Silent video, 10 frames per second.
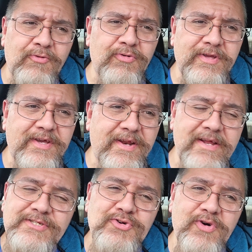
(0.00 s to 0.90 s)
going to really get
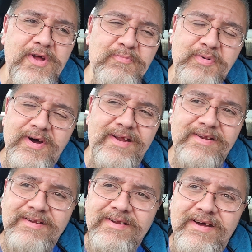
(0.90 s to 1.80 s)
into it, but
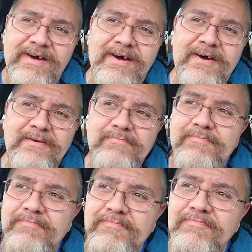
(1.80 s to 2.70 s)
um,